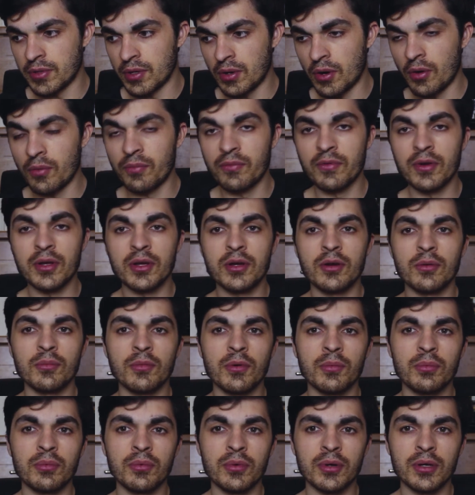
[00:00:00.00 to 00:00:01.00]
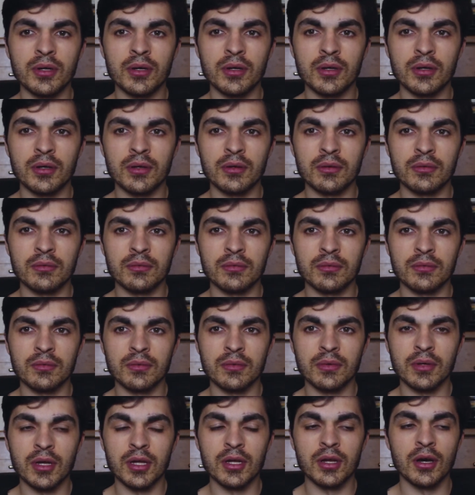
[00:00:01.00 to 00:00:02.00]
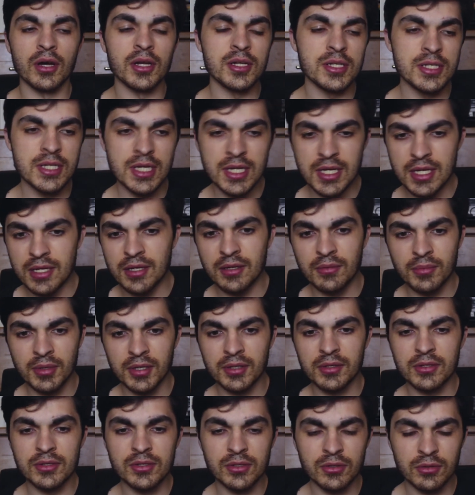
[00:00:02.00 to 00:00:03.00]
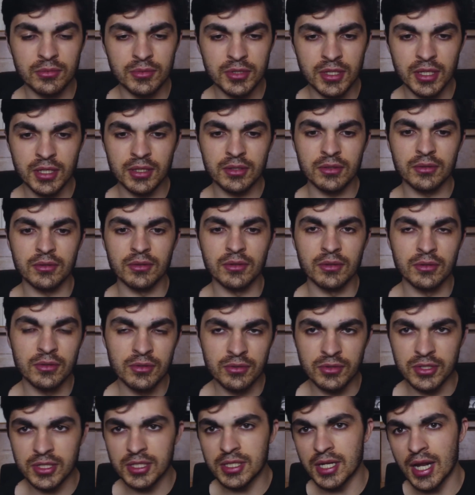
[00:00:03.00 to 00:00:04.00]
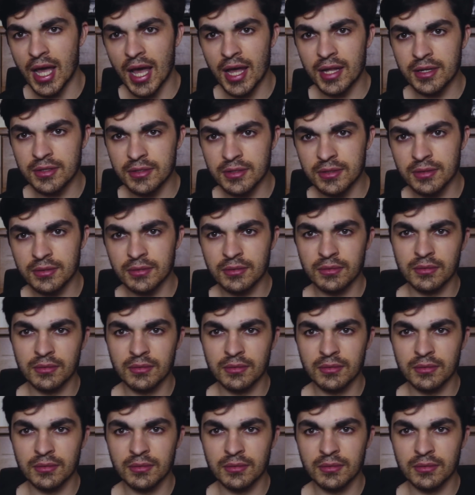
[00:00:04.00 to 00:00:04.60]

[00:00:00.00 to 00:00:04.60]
hopefully come up with an idea about the subject or a new slant